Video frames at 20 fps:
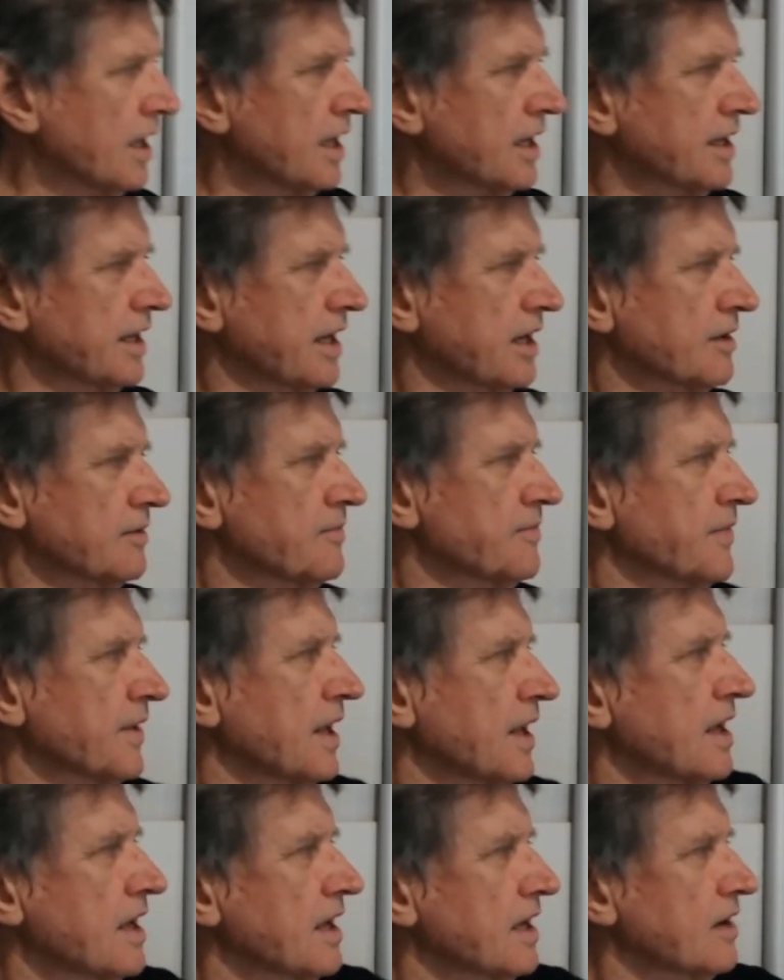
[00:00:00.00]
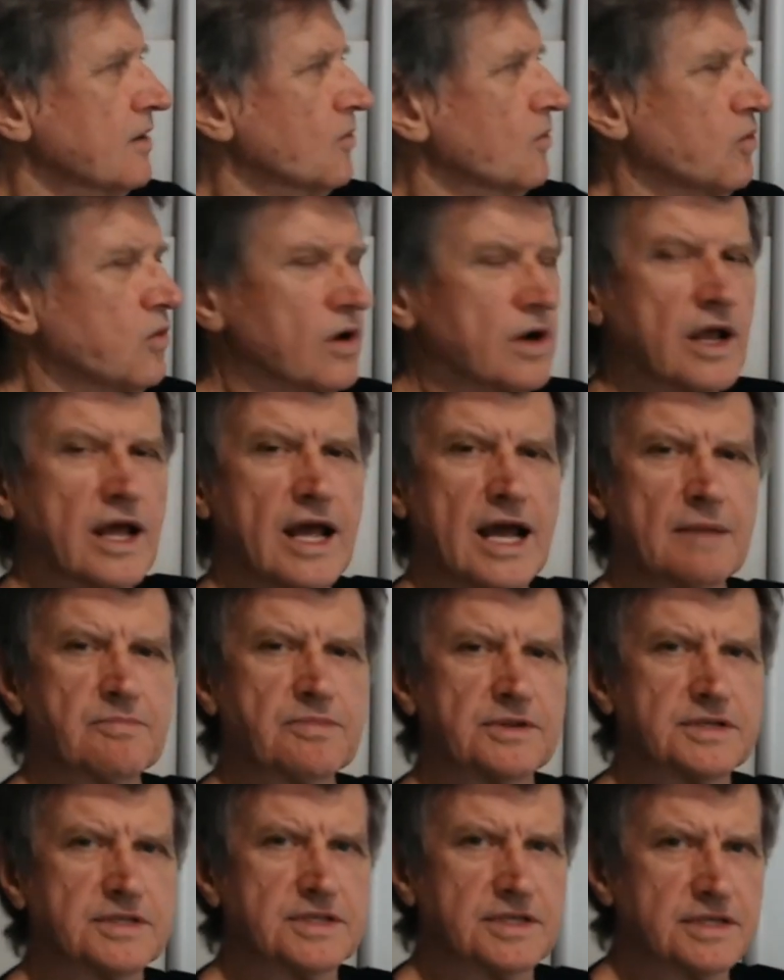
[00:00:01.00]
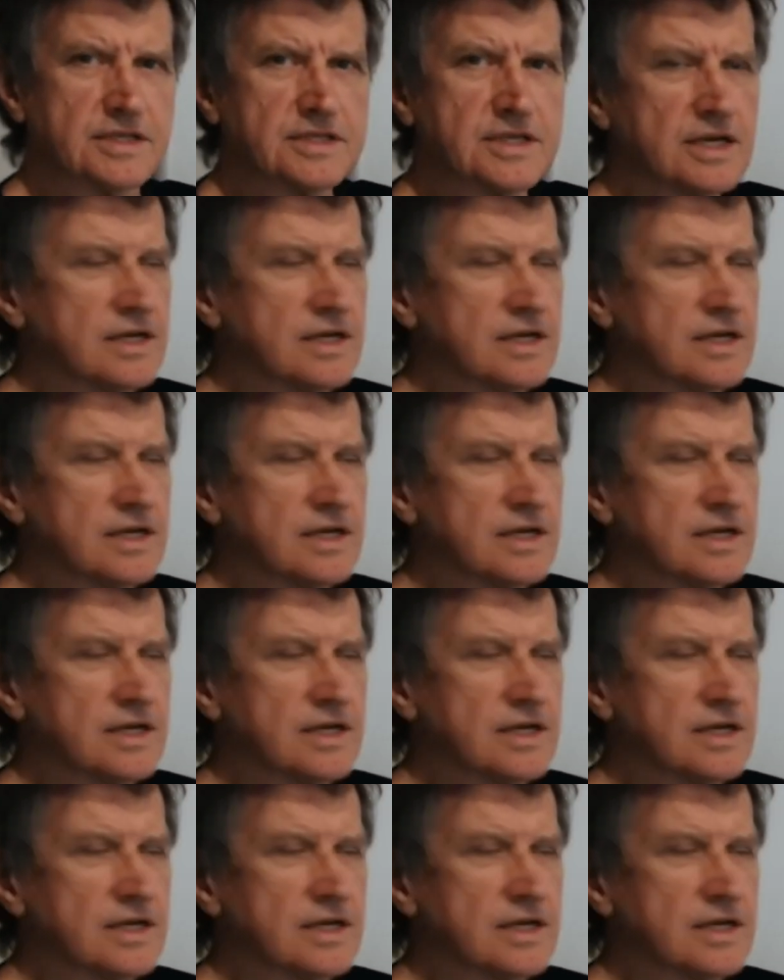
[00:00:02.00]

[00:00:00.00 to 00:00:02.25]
Now what happens is